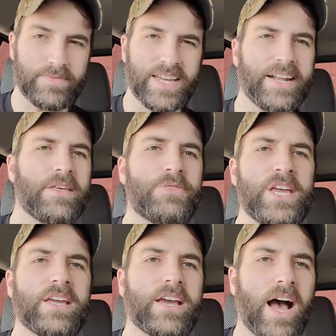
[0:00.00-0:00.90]
And I
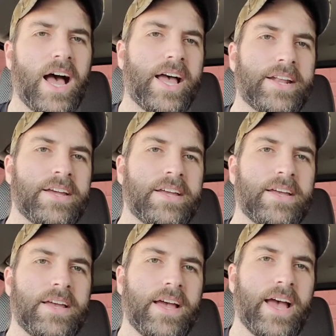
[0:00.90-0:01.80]
think God
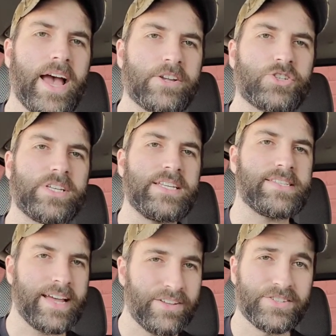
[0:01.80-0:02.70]
actually
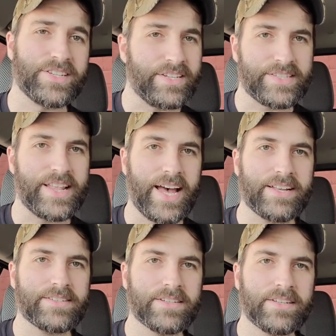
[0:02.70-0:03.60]
tells us
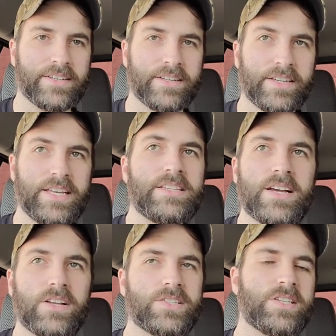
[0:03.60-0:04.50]
that. He
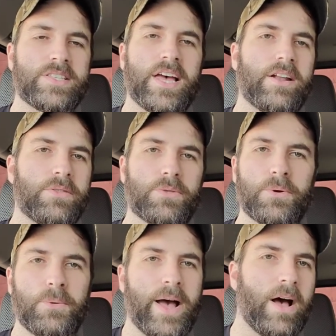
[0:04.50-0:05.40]
tells us that
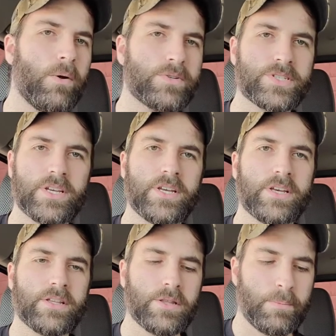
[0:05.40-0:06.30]
throughout
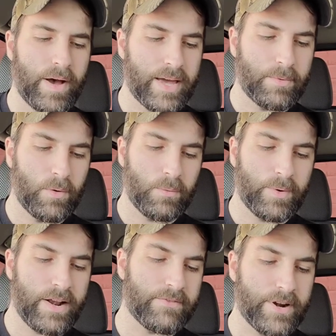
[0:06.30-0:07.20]
the Bible
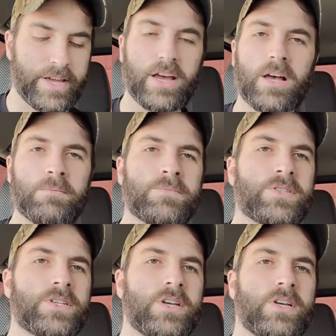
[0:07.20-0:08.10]
whenever it
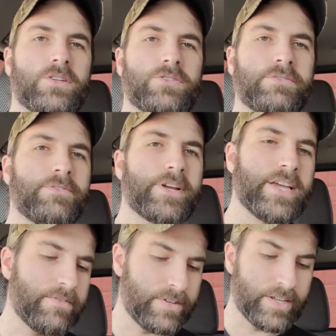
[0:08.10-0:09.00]
comes to
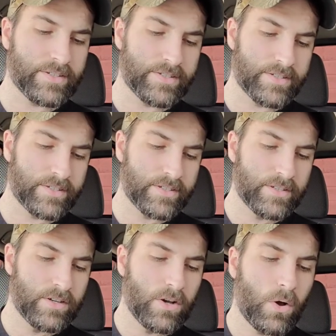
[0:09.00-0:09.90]
forgiveness.
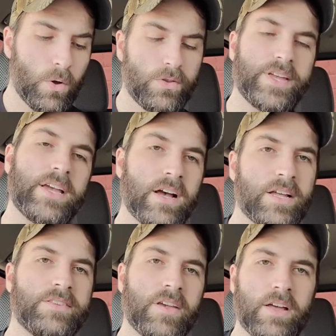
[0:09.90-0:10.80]
Holding
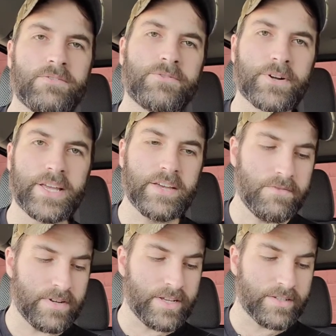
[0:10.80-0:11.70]
on to
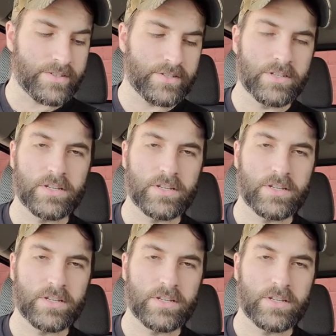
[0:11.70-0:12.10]
unforgiveness